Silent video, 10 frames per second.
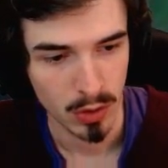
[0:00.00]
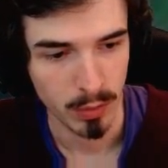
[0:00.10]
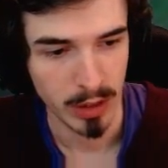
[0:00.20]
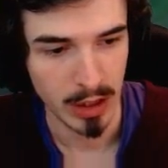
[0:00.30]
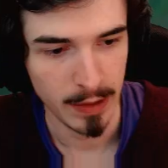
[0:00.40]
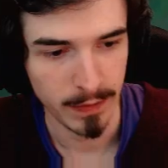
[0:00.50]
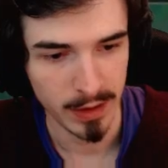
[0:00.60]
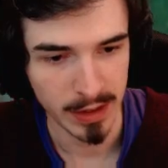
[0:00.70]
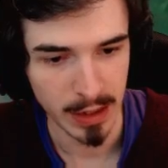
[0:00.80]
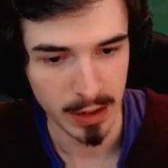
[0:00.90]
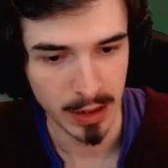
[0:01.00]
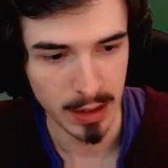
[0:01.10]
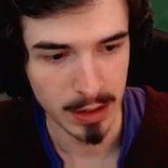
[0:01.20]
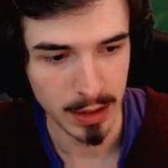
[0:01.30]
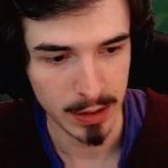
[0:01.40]
Be careful of Zac
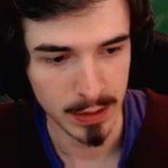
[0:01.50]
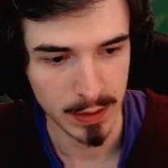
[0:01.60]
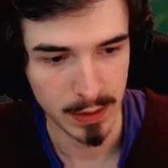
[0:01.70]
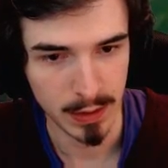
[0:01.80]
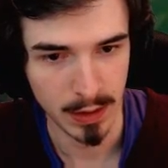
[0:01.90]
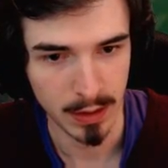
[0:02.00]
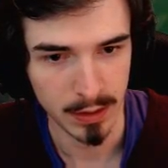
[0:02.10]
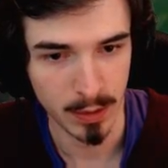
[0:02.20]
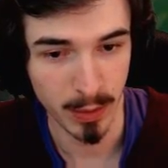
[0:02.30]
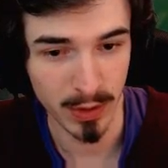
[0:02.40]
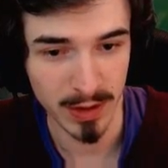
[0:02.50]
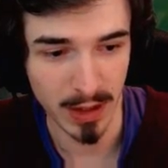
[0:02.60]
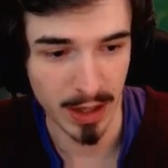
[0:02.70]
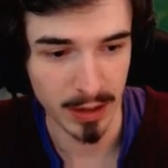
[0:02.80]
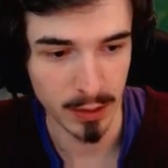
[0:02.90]
again, lads. To be honest,
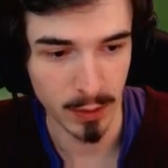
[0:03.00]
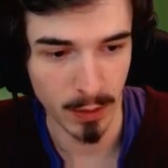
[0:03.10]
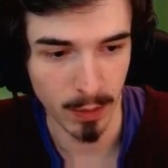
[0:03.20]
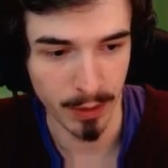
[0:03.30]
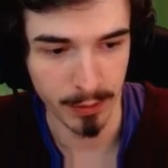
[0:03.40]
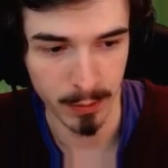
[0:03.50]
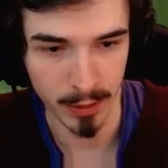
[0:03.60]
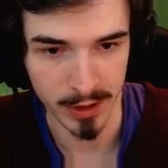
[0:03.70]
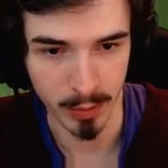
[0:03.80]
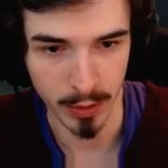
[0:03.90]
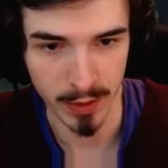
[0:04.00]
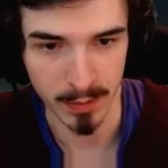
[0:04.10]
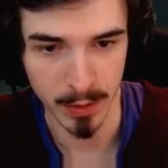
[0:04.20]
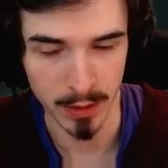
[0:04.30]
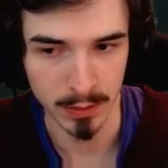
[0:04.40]
I think doing a 1-3-1 is pretty
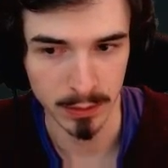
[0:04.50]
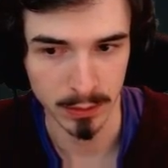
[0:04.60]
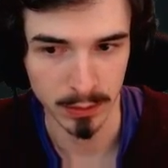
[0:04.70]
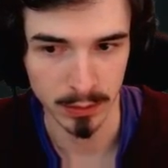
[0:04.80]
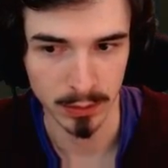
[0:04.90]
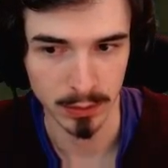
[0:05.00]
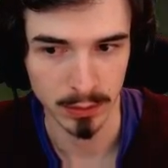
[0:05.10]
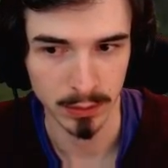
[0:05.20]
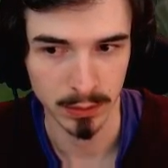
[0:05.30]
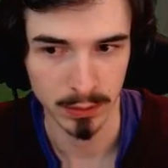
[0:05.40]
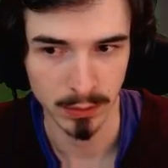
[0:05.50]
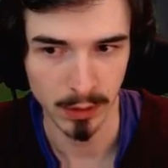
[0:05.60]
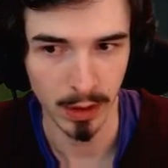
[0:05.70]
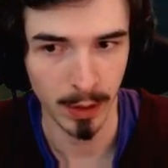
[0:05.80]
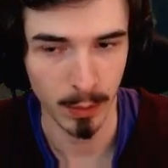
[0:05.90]
smart.
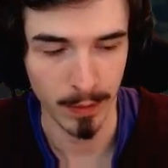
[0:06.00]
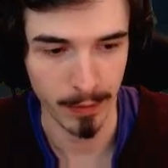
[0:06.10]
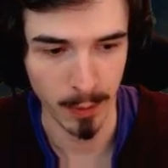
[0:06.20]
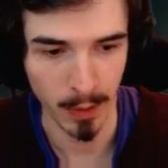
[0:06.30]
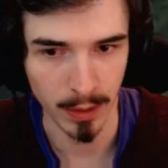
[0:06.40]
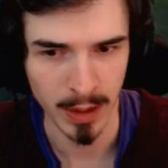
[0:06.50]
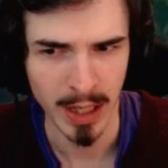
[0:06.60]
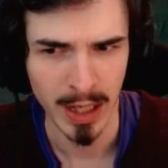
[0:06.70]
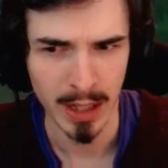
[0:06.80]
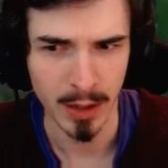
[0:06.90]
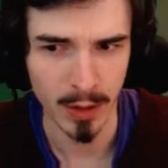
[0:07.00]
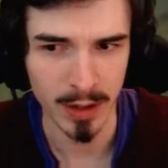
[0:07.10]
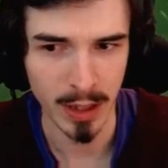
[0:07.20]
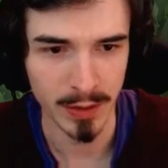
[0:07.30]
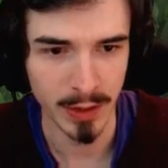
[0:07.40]
I like 1-3-1. The only
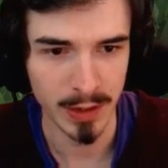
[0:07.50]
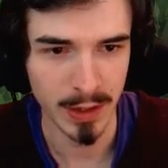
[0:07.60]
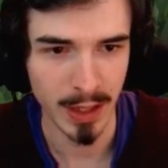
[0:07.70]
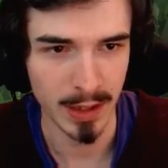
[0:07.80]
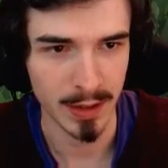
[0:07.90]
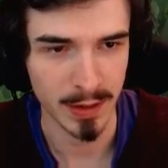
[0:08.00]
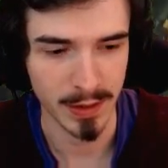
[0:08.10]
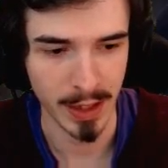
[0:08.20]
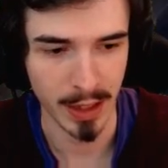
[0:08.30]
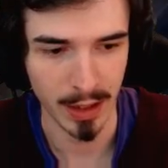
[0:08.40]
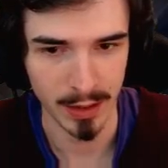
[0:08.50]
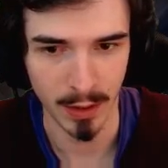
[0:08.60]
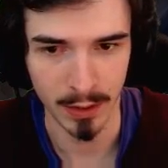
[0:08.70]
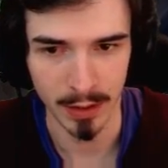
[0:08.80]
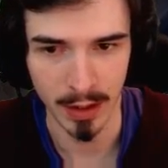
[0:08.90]
downside to that is the Zac has
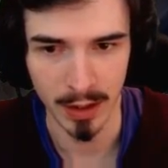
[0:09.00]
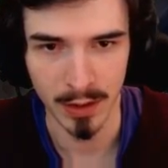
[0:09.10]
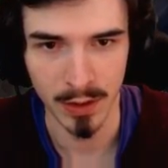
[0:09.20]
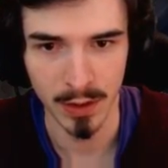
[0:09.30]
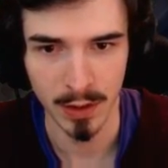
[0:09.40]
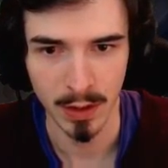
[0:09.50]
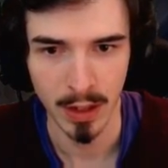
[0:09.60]
hard engage.